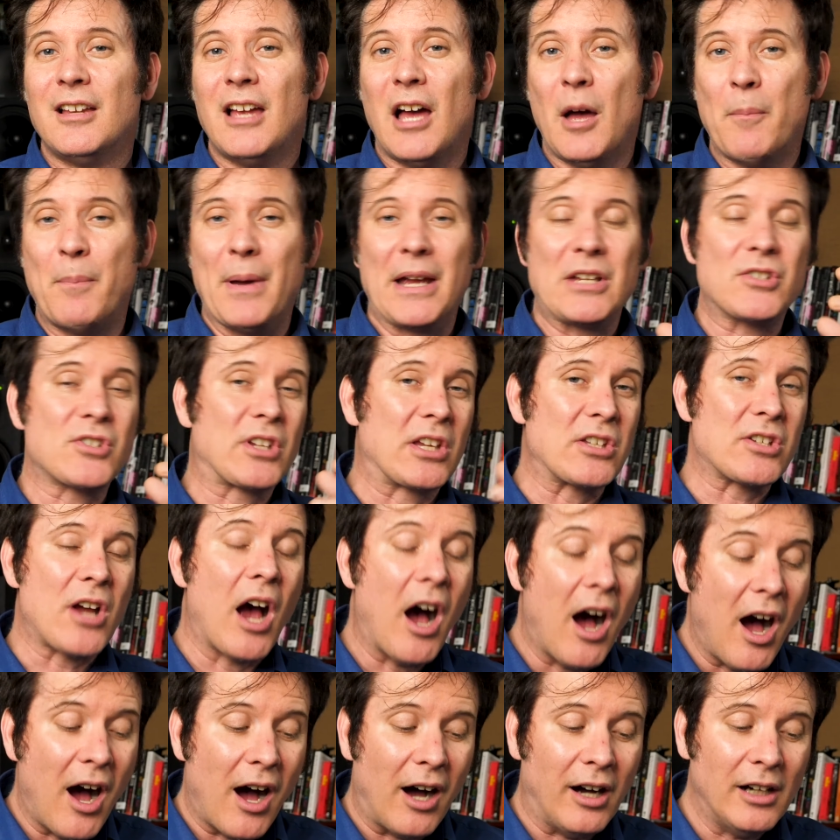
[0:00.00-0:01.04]
a bass
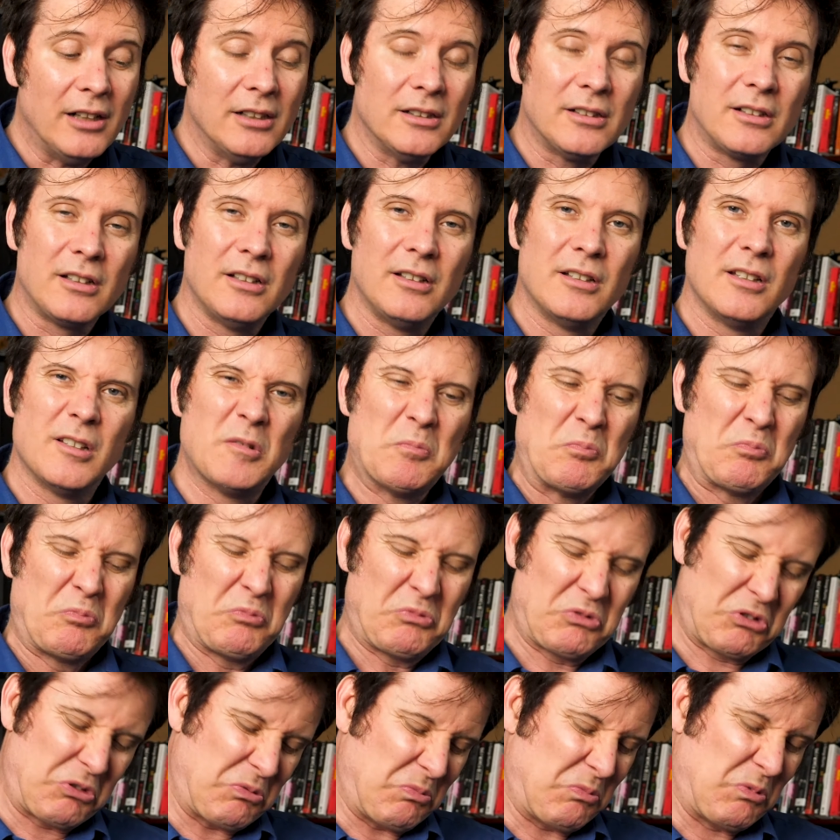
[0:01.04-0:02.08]
guitar,
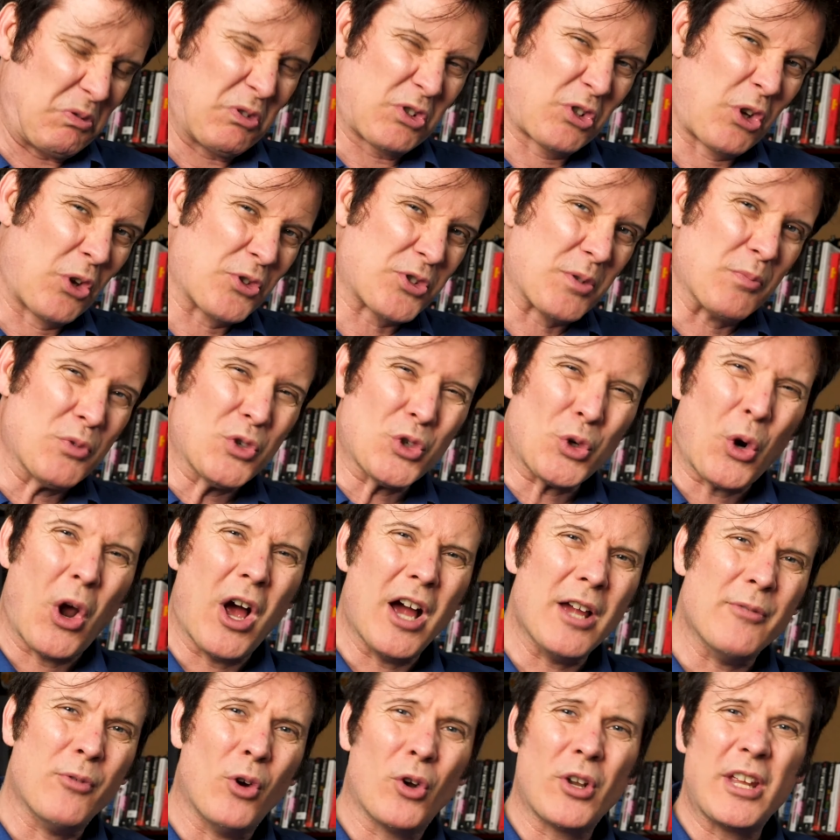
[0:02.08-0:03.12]
it's got some
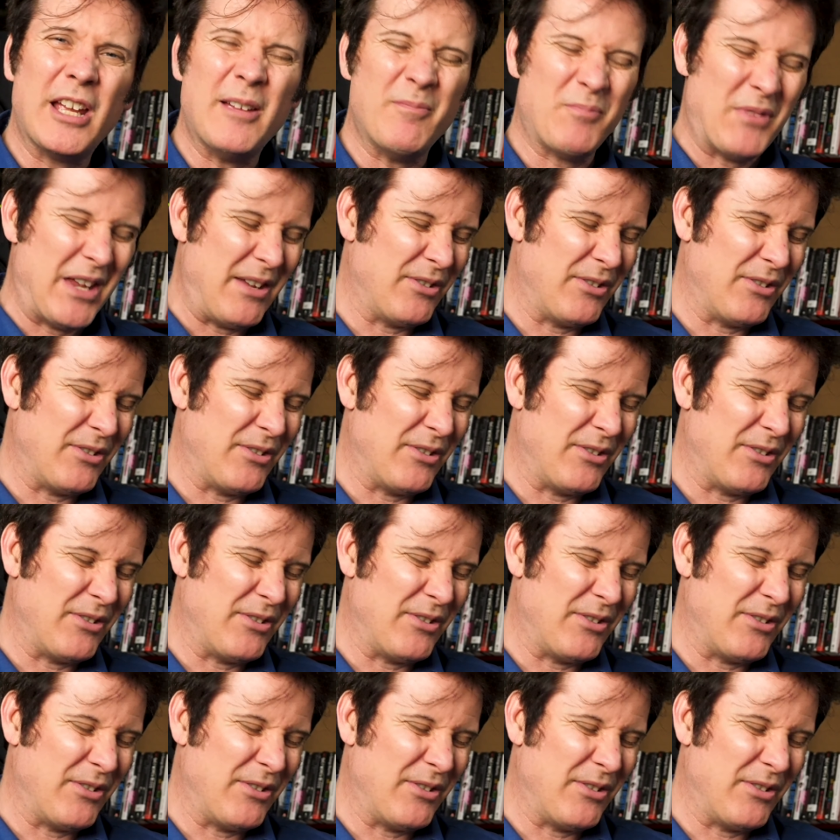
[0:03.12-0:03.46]
drive on it,